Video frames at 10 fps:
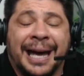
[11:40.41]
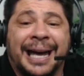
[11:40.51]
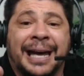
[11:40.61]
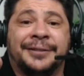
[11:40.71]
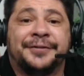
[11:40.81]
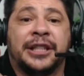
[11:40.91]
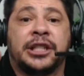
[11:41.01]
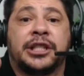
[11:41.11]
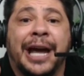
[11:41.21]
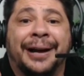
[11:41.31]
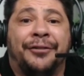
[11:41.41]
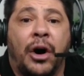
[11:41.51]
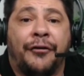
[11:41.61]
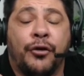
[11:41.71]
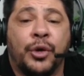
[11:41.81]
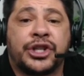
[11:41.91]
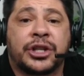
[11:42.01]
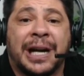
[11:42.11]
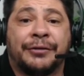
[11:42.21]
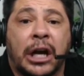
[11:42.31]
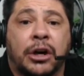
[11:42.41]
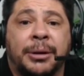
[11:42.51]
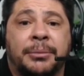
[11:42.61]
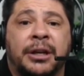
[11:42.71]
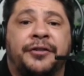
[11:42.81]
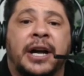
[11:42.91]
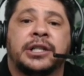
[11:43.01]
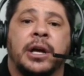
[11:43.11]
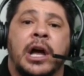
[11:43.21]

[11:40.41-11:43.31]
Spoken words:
every devil of witchcraft, I command to manifest.